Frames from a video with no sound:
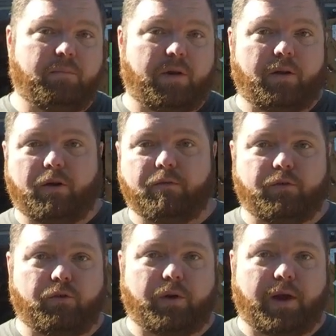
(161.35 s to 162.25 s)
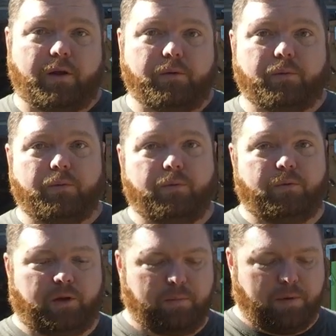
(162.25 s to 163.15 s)
bend it over to an angle
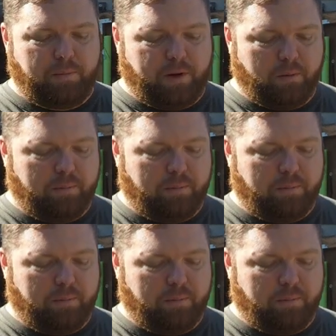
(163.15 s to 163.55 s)
to give me a better